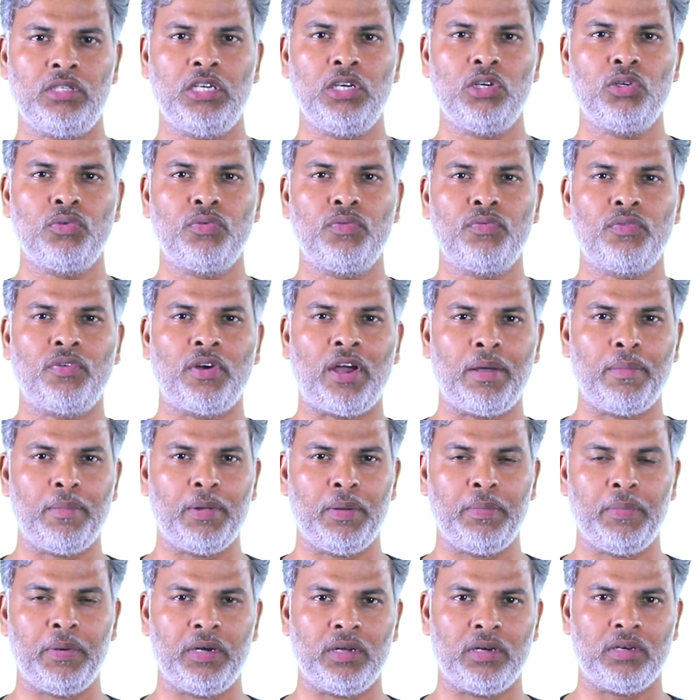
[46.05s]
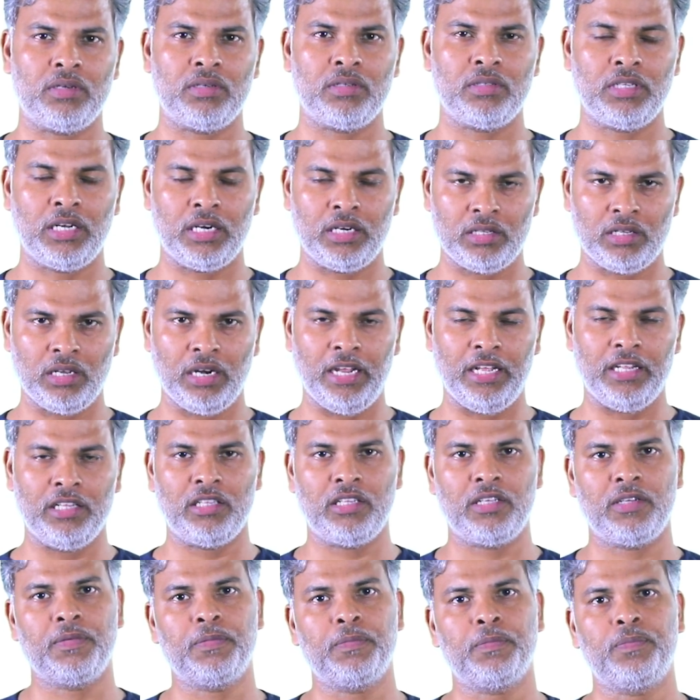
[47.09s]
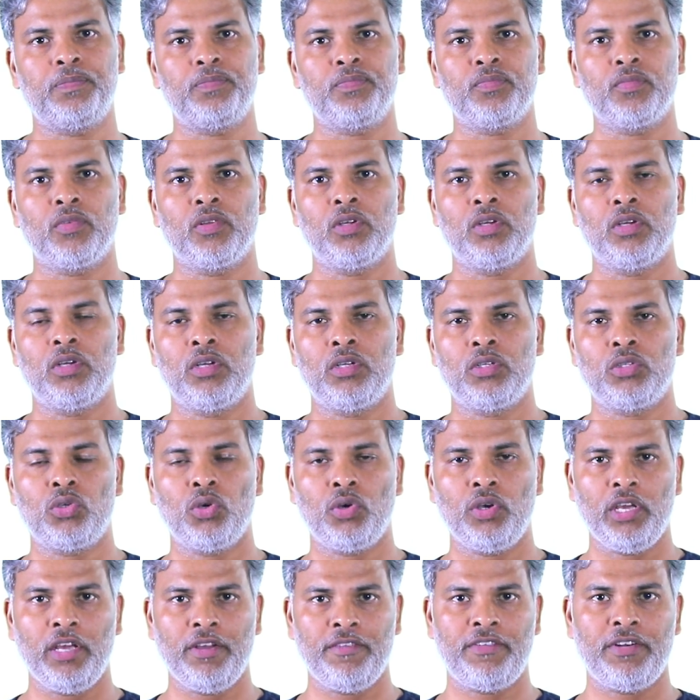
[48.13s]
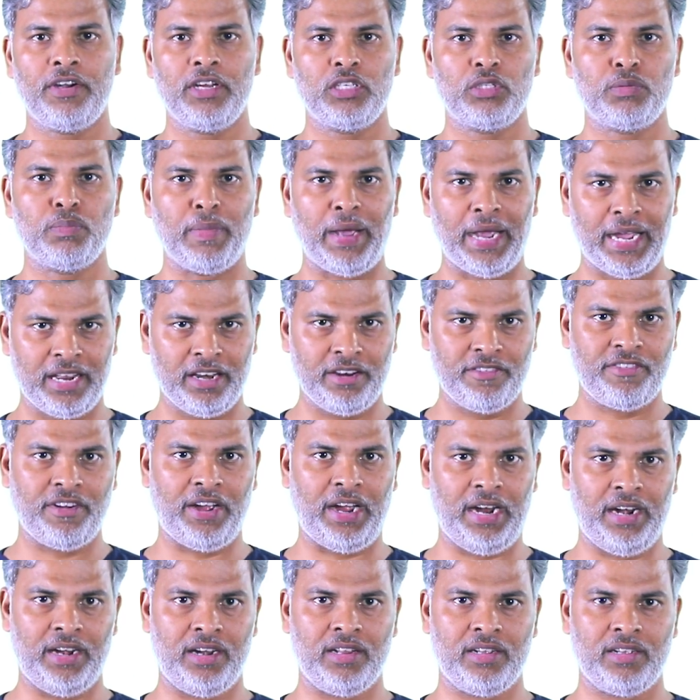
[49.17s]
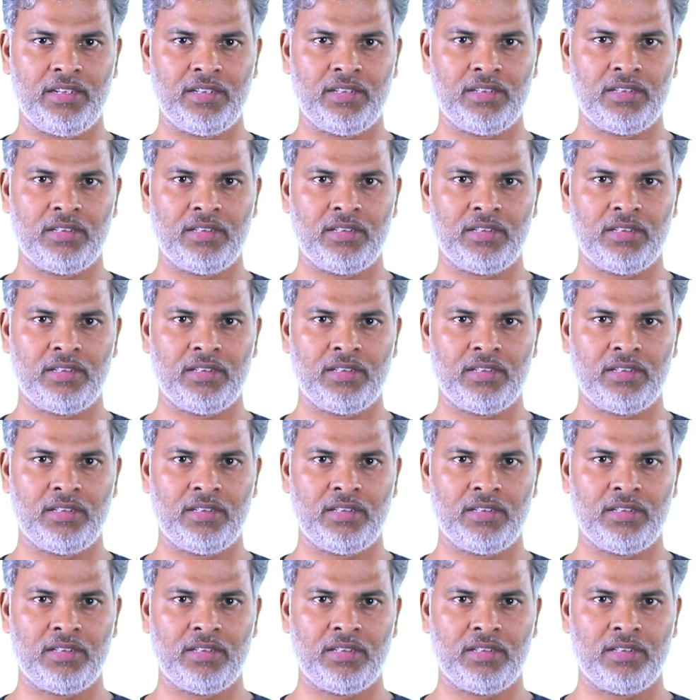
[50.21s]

3 to 5 millimeter, that is the length. So if it is magnified